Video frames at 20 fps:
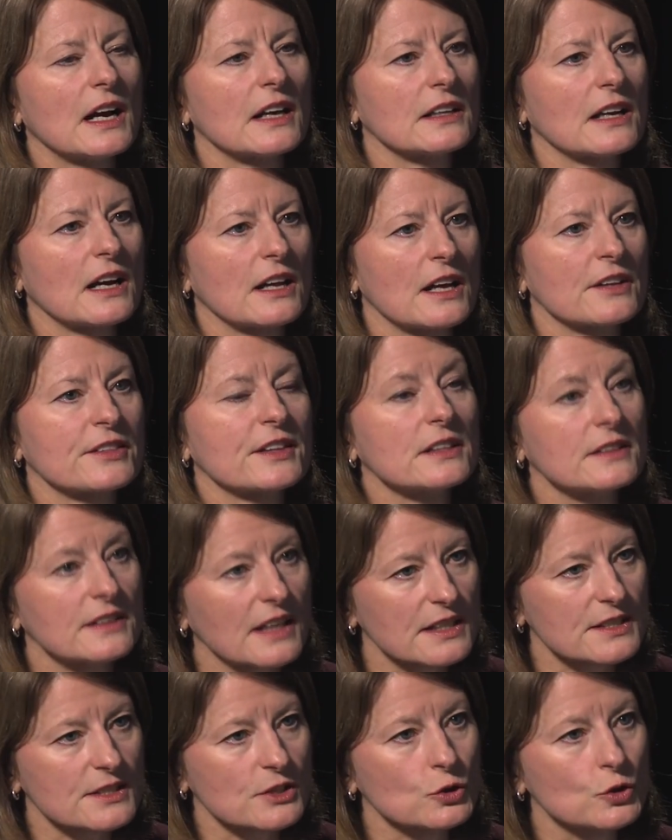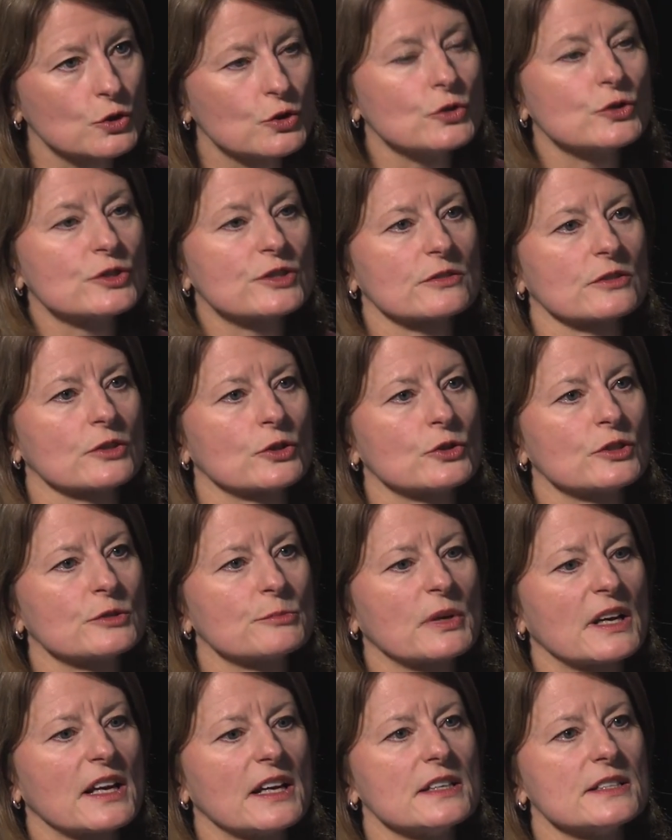I think that's a good
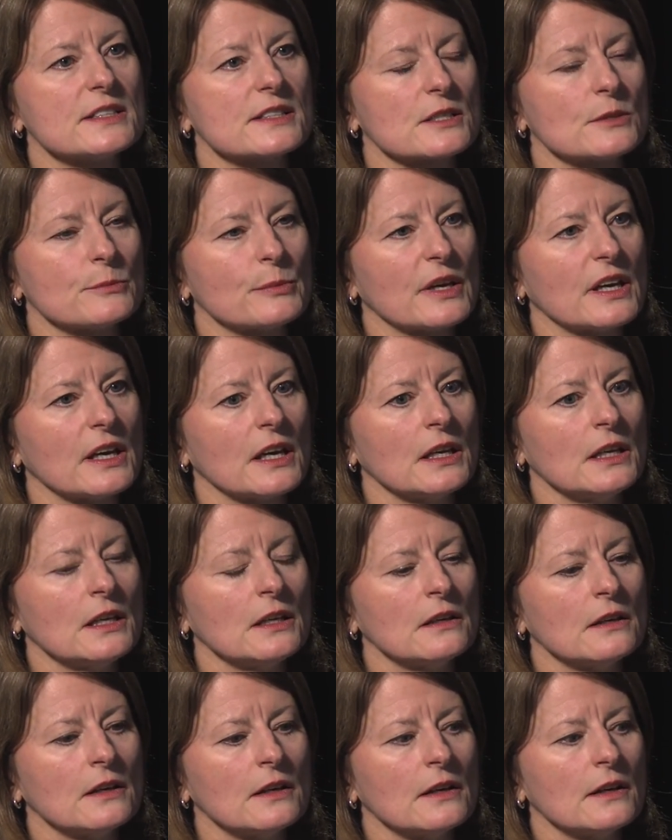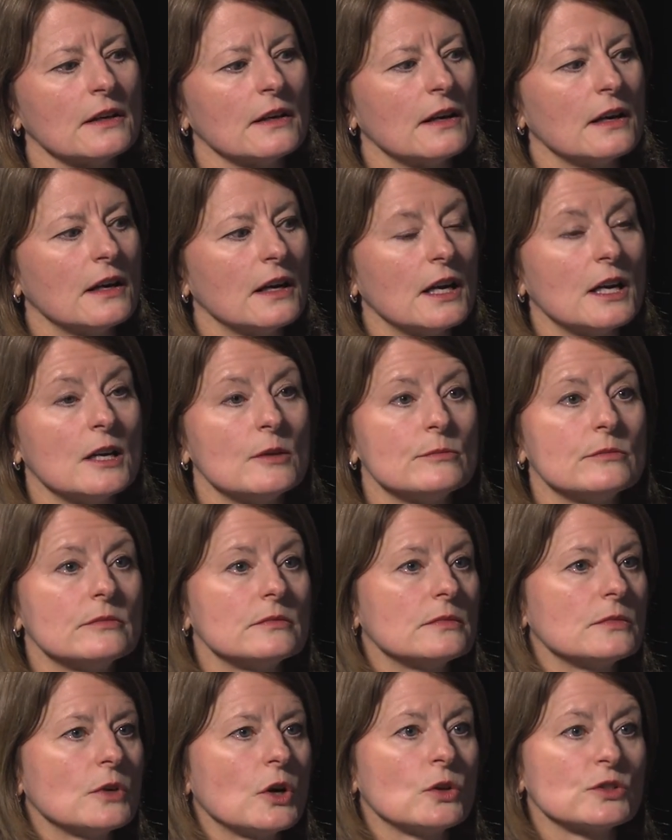place to be.
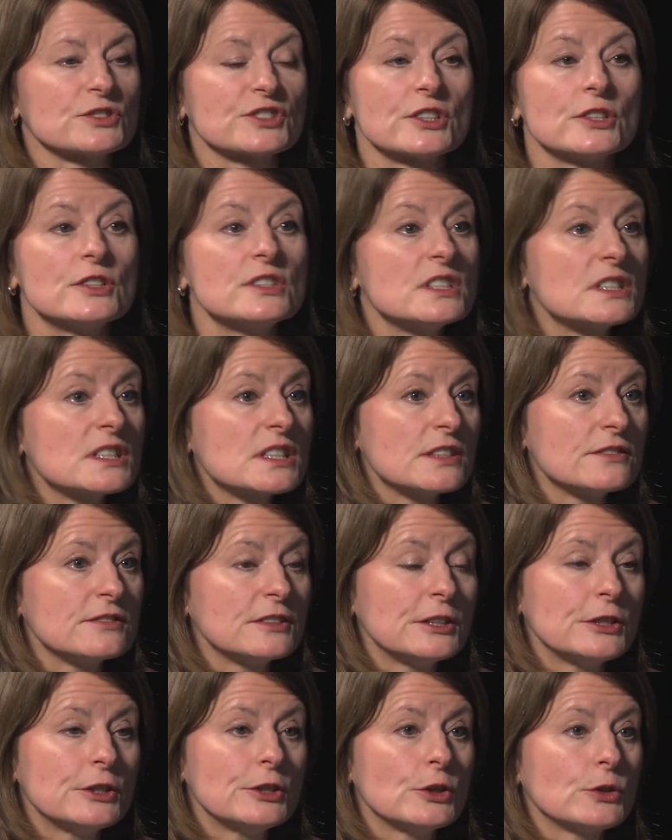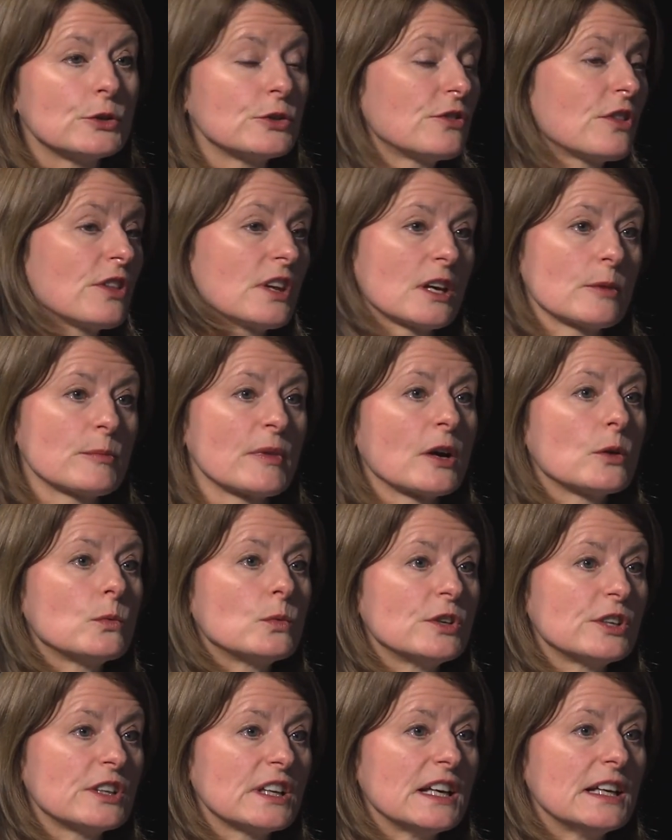Alternatively, you could think about
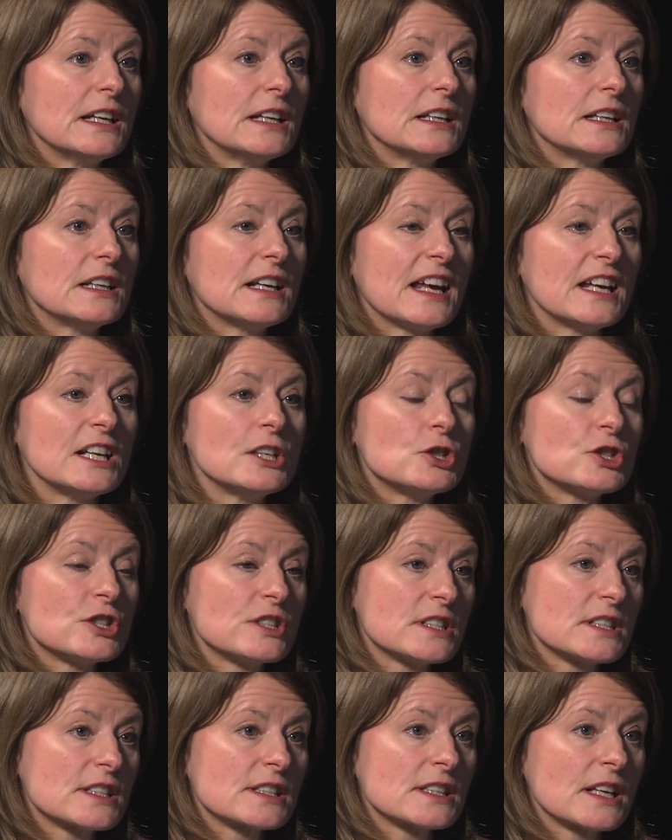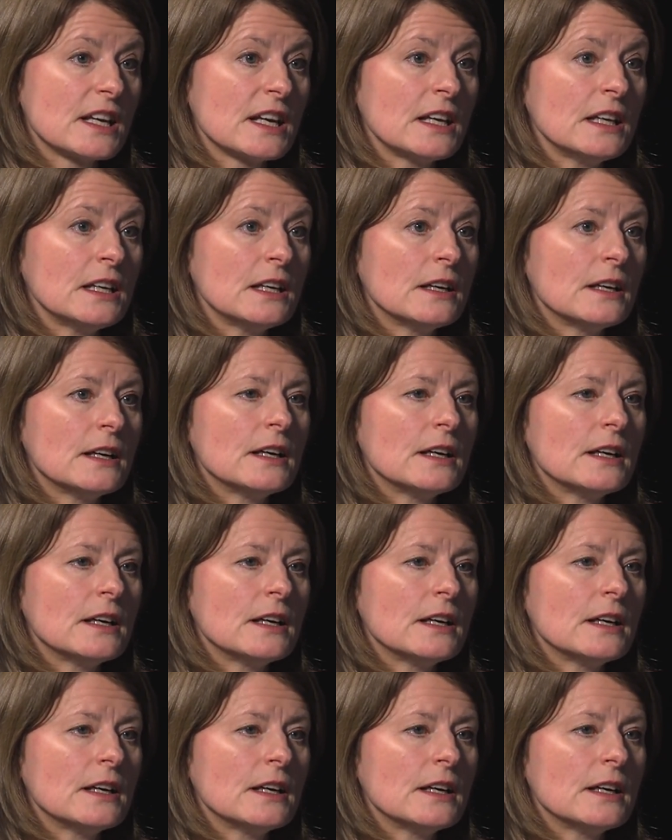working in an agency,